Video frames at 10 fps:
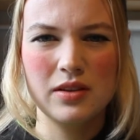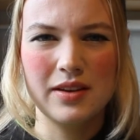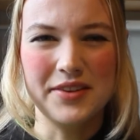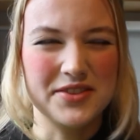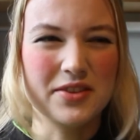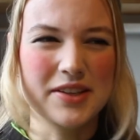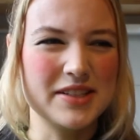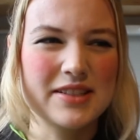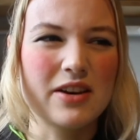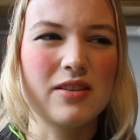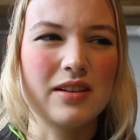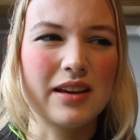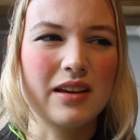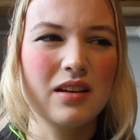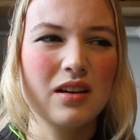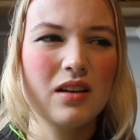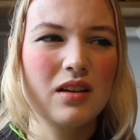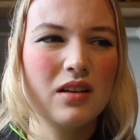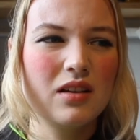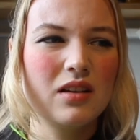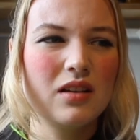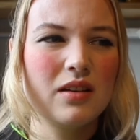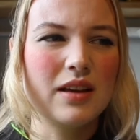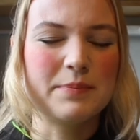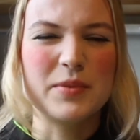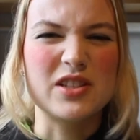It's not necessarily but